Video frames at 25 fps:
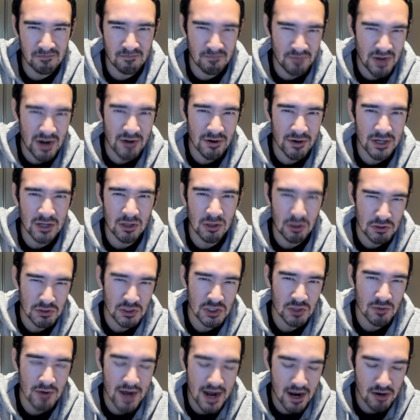very close
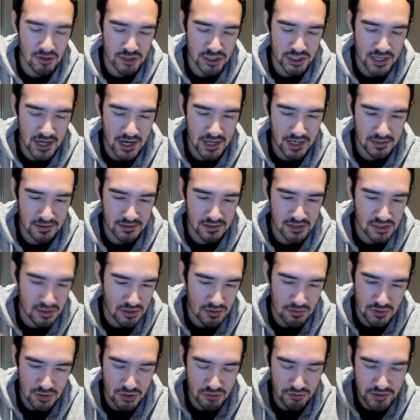to a house shot,
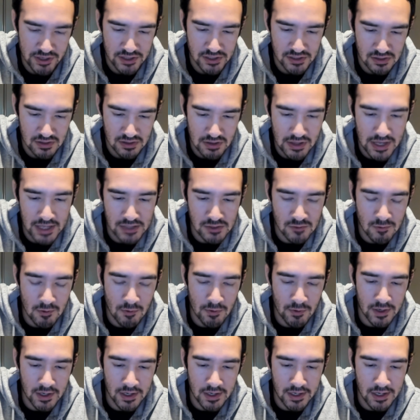Stone Street, so that's what
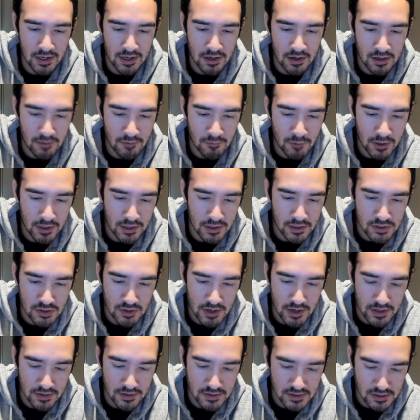we're going to get on, and we're going to
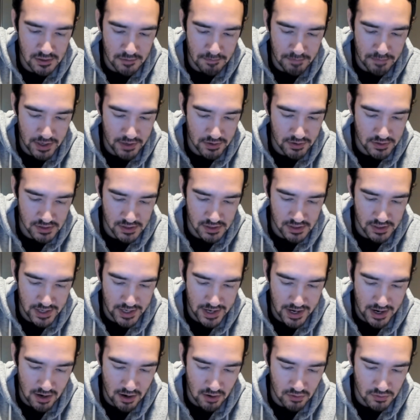try this comparison
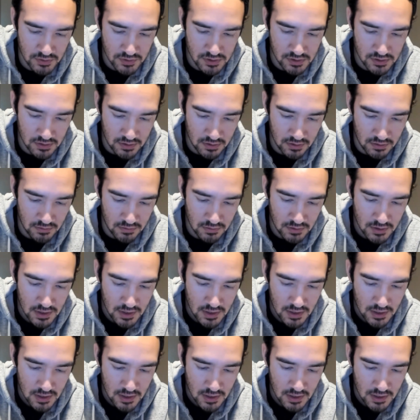now. So